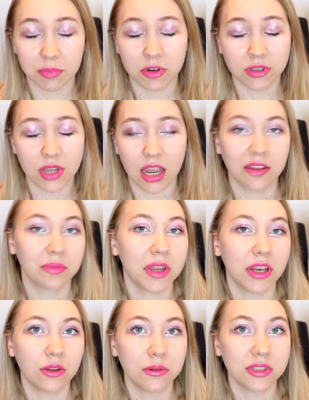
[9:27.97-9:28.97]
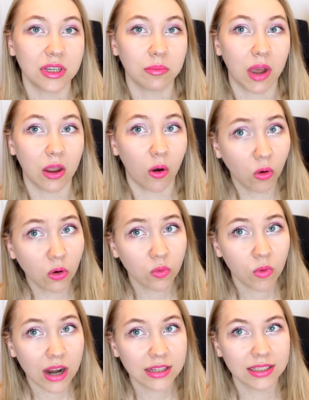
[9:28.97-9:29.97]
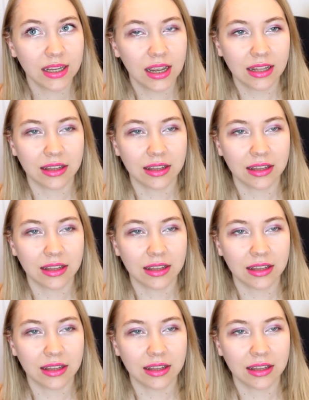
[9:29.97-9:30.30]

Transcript: because I have been using my old ones